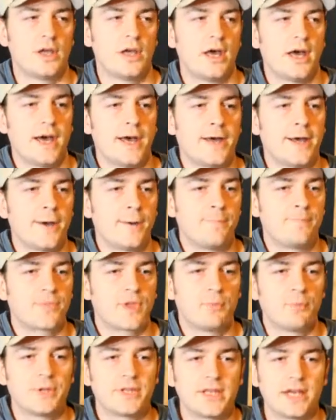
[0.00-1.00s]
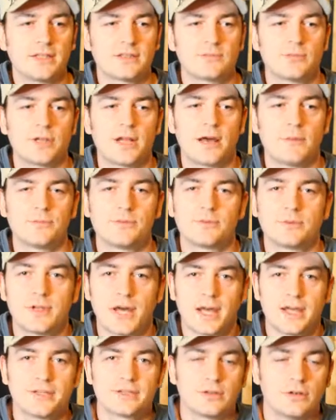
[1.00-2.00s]
But that's what happens with
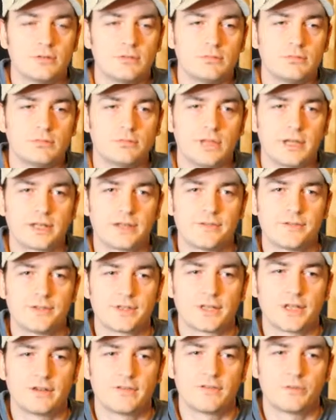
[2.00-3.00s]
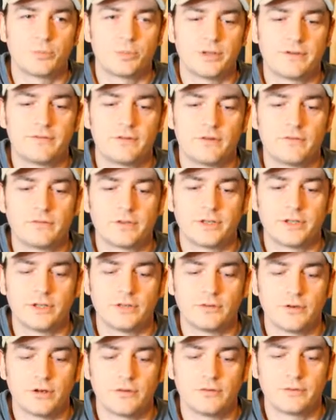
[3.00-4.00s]
ISO. That gives you kind of a brief
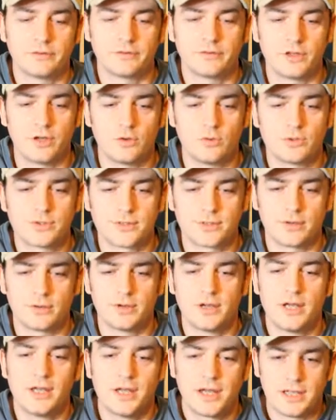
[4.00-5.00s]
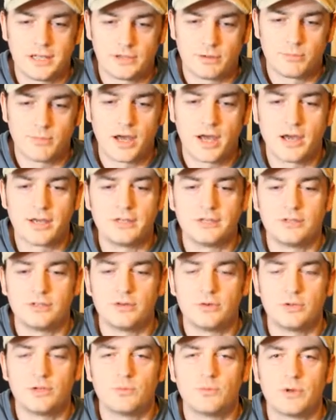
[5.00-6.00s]
overview. So in your mind, you know
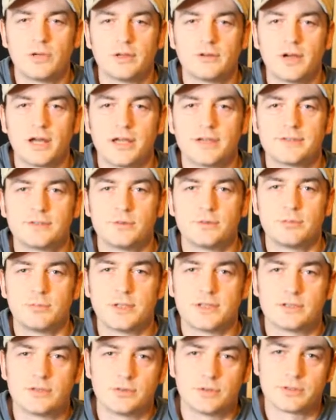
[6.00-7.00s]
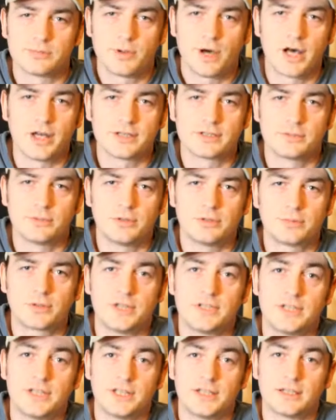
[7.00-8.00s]
you want your ISO to be as low as possible
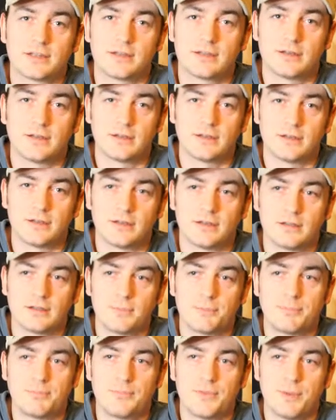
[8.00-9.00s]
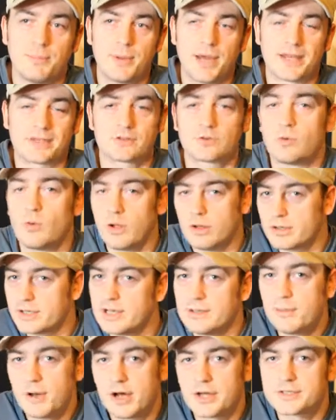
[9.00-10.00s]
because you get the best quality
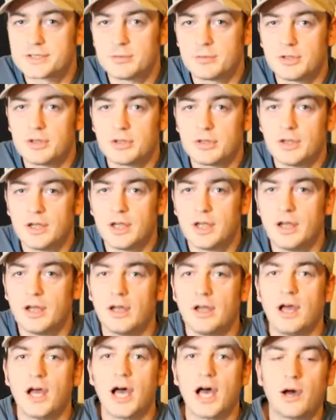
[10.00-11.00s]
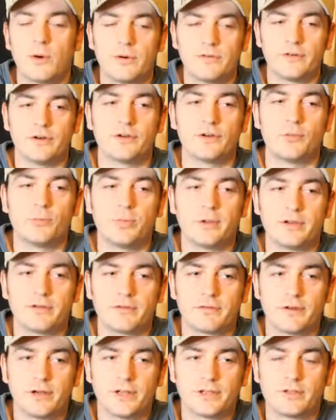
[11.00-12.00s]
possible. However, don't be
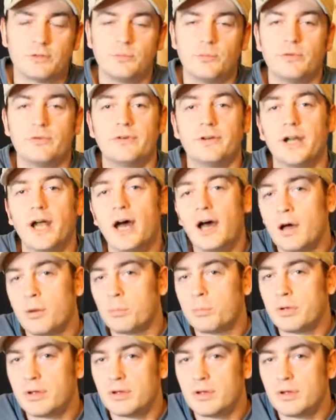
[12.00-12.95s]
afraid to move it up